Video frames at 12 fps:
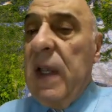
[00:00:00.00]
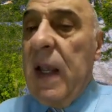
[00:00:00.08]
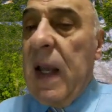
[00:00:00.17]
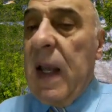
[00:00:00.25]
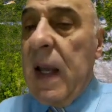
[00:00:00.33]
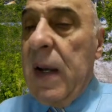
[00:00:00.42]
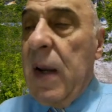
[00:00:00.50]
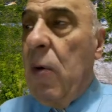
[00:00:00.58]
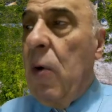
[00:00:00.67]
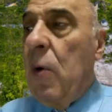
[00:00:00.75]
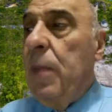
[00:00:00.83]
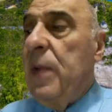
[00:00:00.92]
and
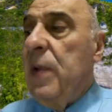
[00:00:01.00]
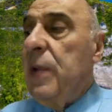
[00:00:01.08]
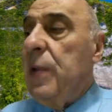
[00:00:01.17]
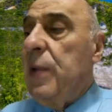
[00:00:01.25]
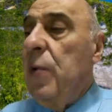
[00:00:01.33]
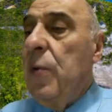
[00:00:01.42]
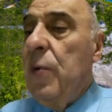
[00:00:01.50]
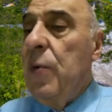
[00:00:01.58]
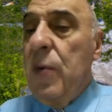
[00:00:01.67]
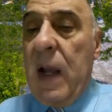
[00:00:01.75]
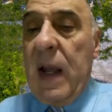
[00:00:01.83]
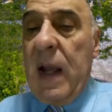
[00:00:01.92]
hope to see you
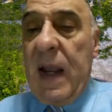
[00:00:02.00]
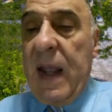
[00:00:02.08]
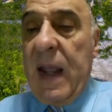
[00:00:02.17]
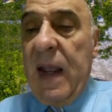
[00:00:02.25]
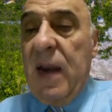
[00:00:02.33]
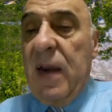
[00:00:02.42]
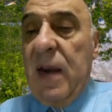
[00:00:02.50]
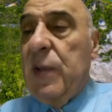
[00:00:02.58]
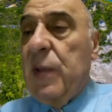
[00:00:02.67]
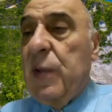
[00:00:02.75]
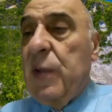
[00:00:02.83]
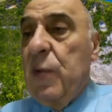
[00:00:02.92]
again soon.